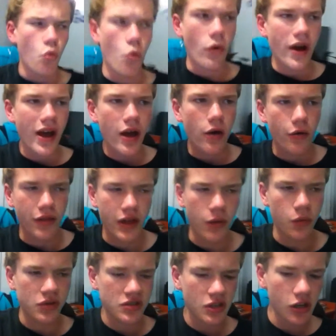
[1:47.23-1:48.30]
Wow, there
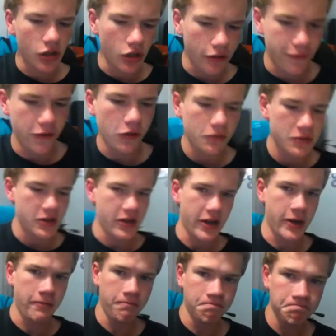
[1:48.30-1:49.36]
wasn't a lot filmed
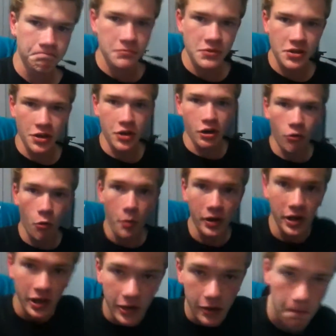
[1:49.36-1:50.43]
today. So you know what we
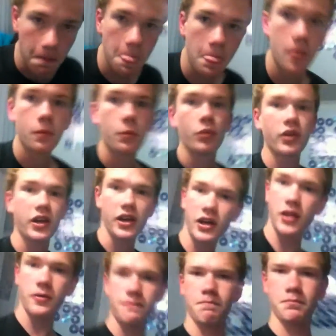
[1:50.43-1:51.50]
need? We
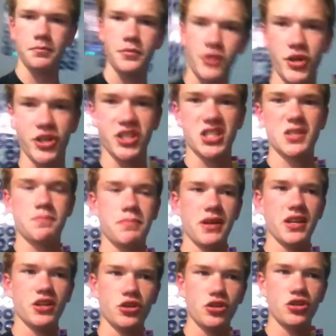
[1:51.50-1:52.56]
need a
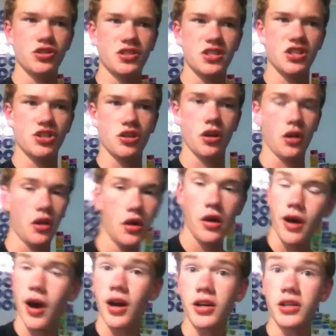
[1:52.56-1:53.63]
spinzition.
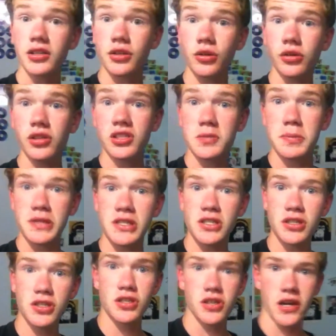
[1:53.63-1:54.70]
I'm gonna call it a
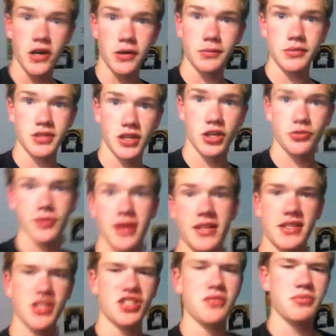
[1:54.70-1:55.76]
spinzition now. It's like a
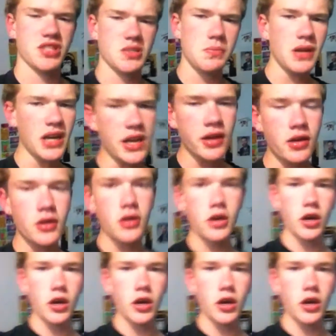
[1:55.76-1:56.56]
transition, but spinny.